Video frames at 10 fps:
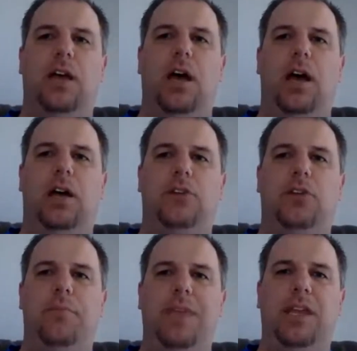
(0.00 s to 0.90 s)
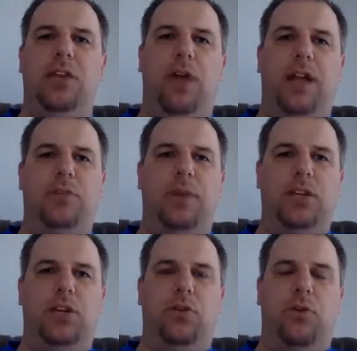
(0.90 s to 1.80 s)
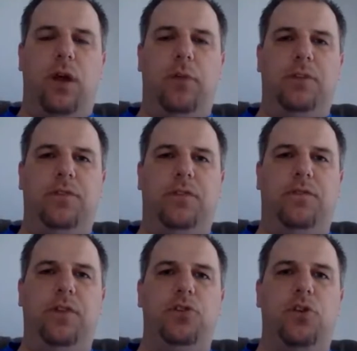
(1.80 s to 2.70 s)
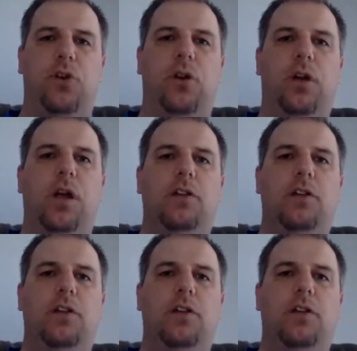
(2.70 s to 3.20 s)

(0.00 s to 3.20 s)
to meet graduation requirements for the future,